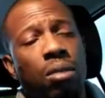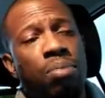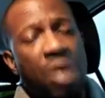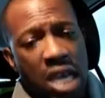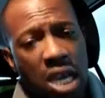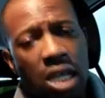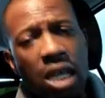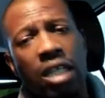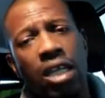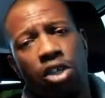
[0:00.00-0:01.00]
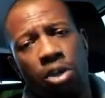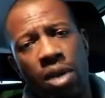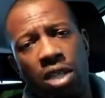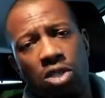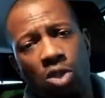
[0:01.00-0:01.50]
being a
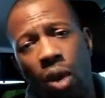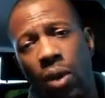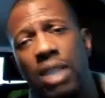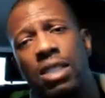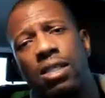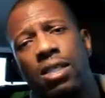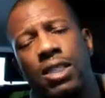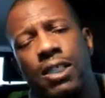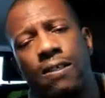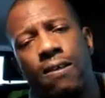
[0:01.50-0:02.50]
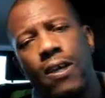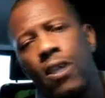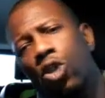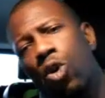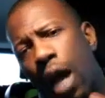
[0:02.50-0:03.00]
detriment to our existence.
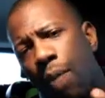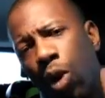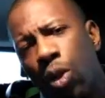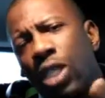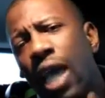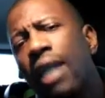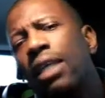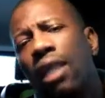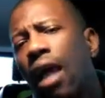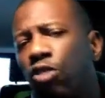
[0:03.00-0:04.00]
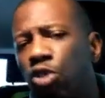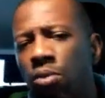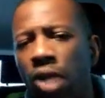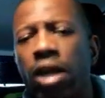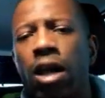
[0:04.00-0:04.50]
So I'm going to end this live stream
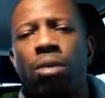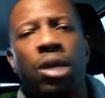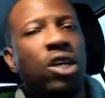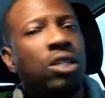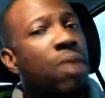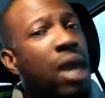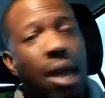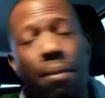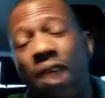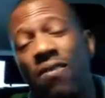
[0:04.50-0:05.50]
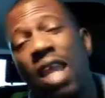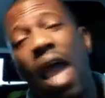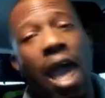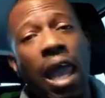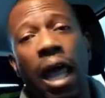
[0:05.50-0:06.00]
right now because, man, I'm having
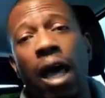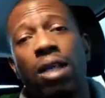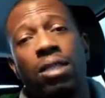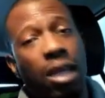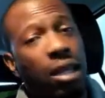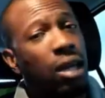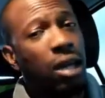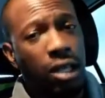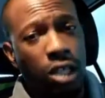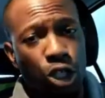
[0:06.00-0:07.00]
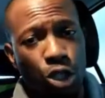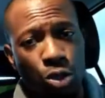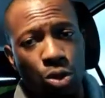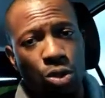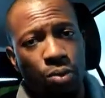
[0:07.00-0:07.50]
hella technical
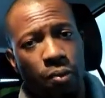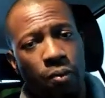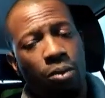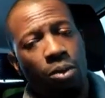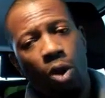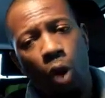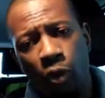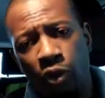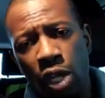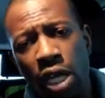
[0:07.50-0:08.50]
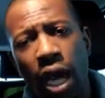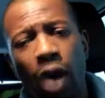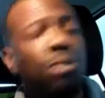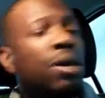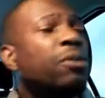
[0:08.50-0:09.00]
issues. Hopefully, I
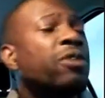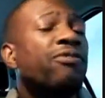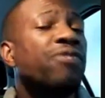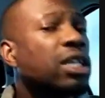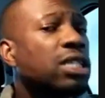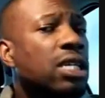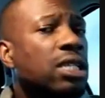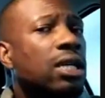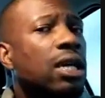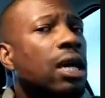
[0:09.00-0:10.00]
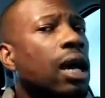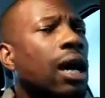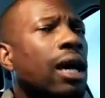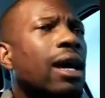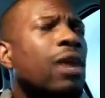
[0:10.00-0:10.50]
will be able to fix it
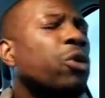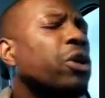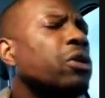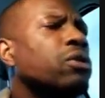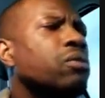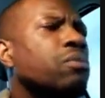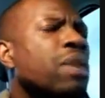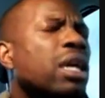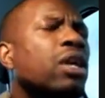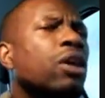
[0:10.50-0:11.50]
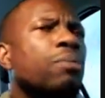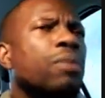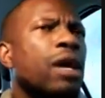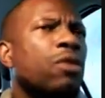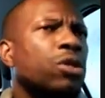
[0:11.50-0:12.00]
and I will make it up.
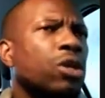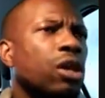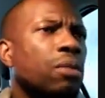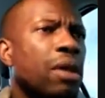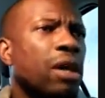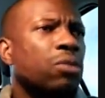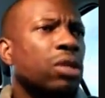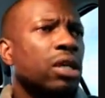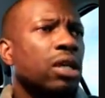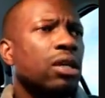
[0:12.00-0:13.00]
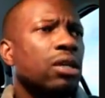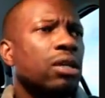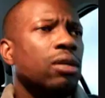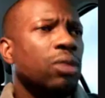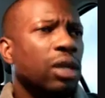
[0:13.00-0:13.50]
I will come back with a,
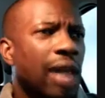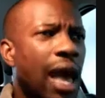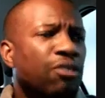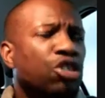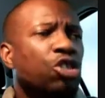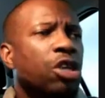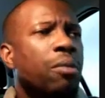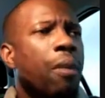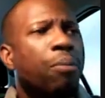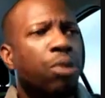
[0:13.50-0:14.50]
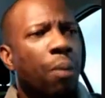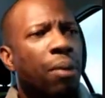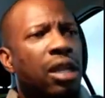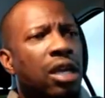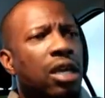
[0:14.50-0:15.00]
with a live stream
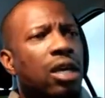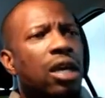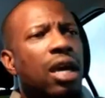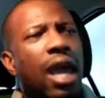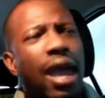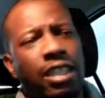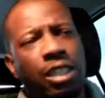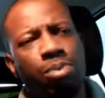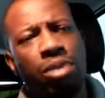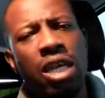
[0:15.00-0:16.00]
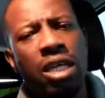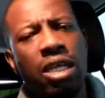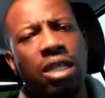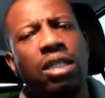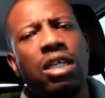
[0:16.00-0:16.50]
properly
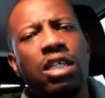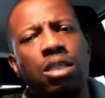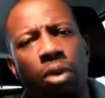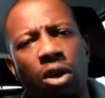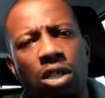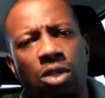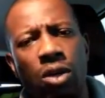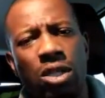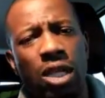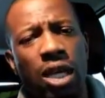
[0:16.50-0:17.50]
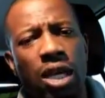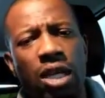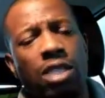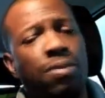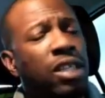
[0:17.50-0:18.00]
explaining these points once again,
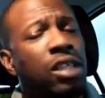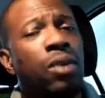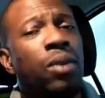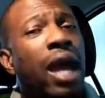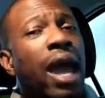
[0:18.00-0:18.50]
especially when